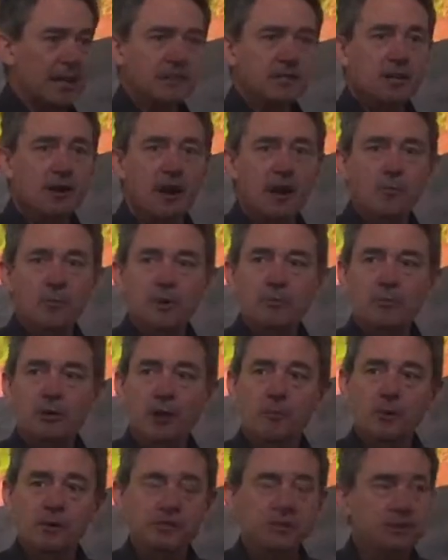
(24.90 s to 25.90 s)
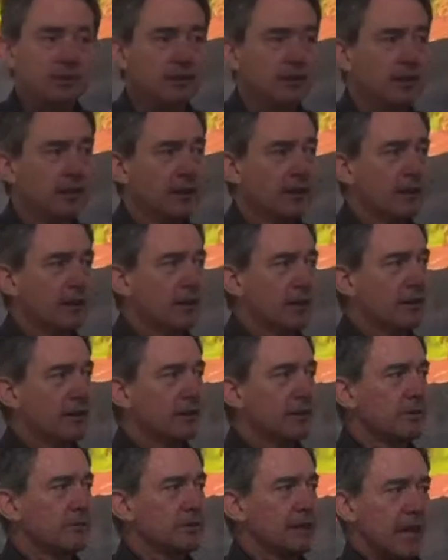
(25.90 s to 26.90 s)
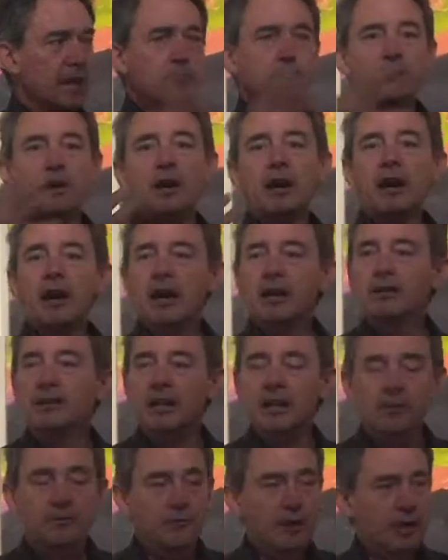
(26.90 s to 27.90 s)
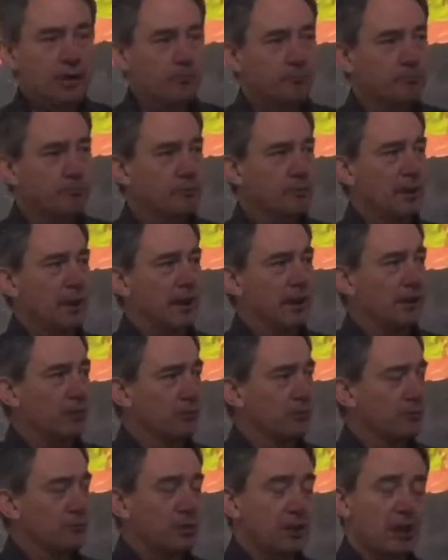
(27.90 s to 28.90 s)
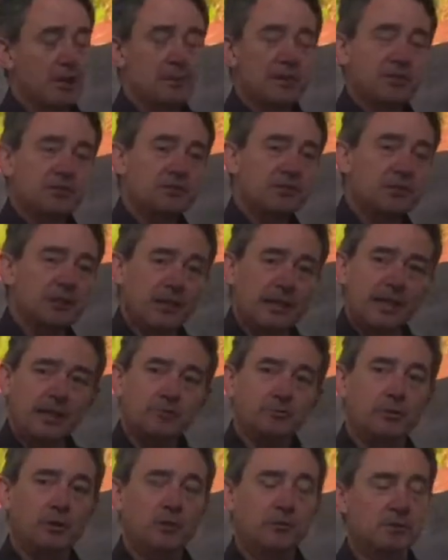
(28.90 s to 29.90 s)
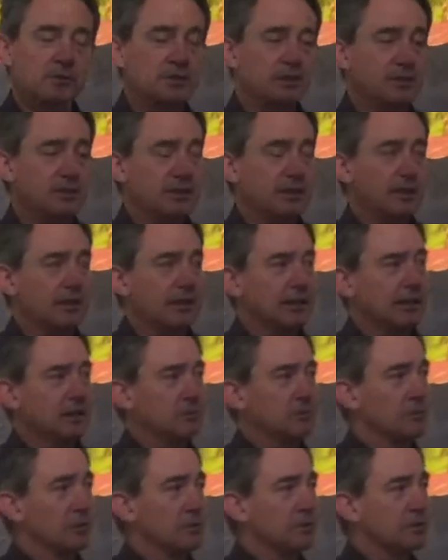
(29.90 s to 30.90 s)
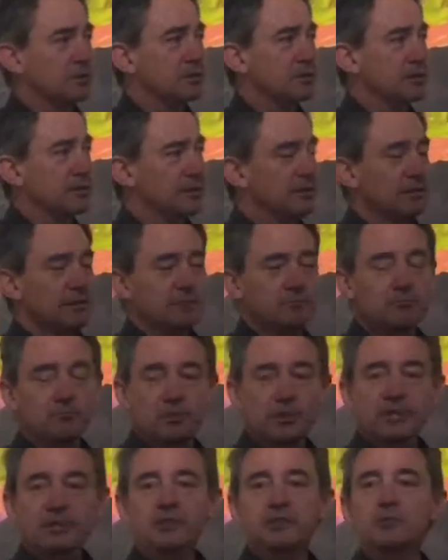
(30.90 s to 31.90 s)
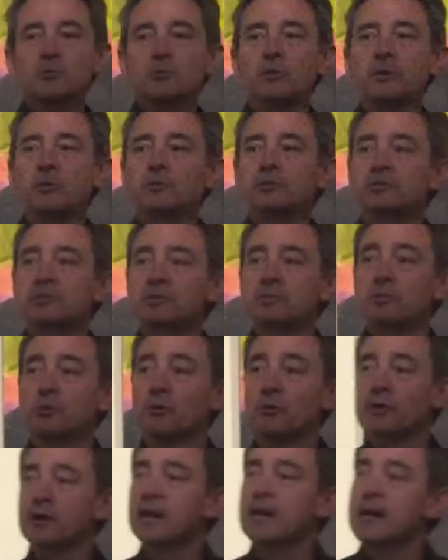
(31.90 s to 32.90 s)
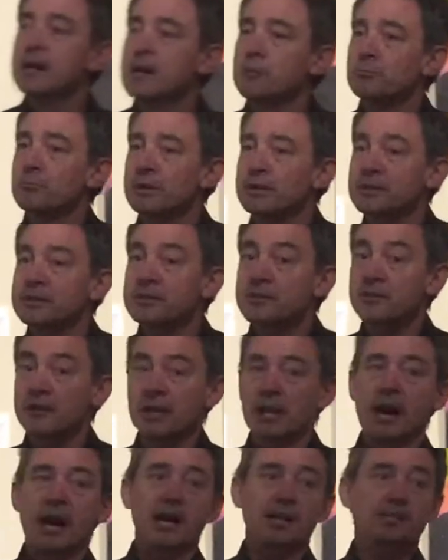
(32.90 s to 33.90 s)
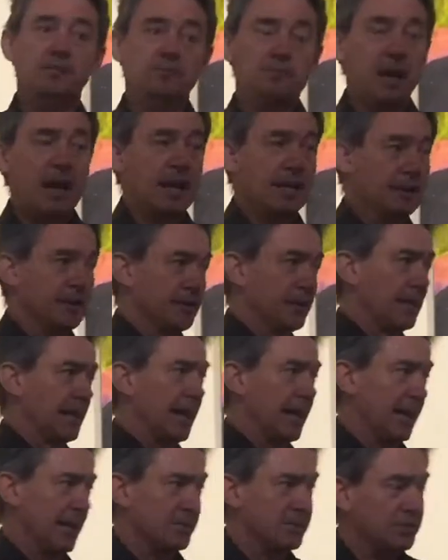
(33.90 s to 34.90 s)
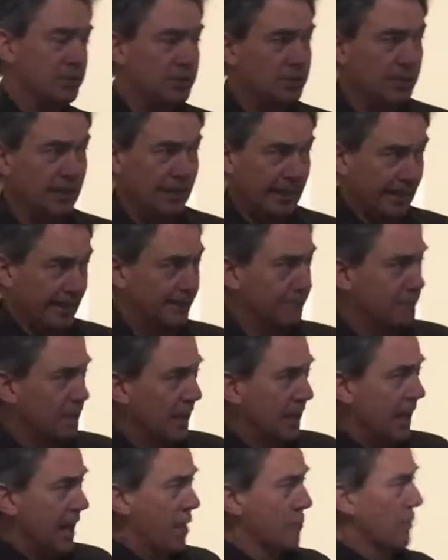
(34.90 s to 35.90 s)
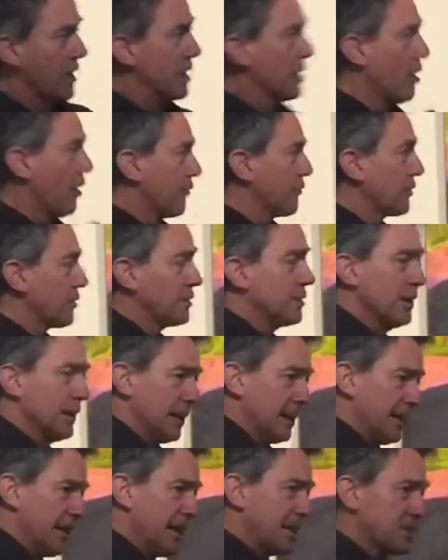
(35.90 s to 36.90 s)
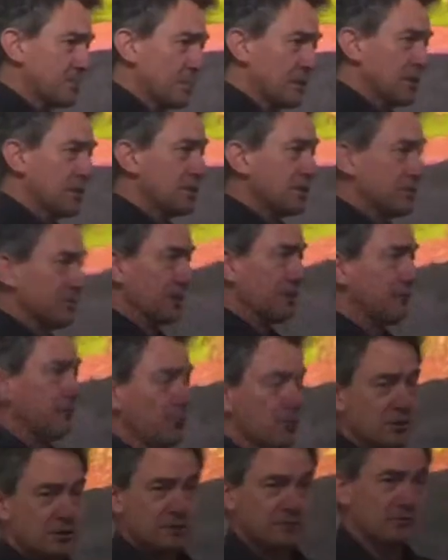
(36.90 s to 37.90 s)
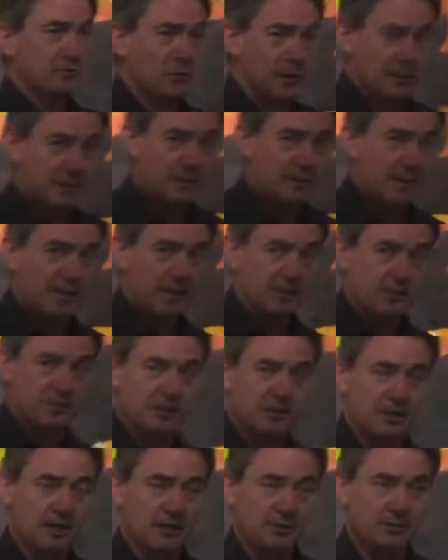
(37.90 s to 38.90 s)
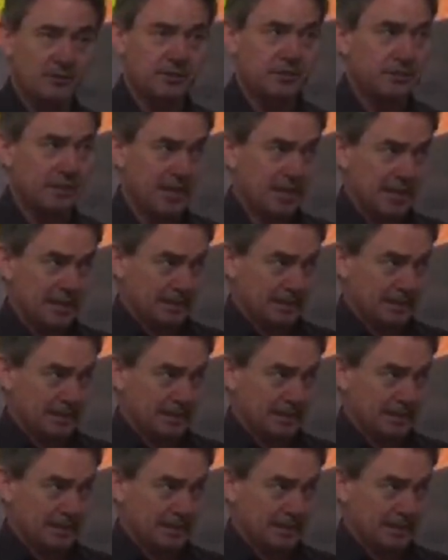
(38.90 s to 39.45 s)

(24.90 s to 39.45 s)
that time we promised the Empire, our Prime Minister-elect promised the Britain that we would support Britain to the last man and the last shilling, and we offered an expeditionary force of 20,000 soldiers.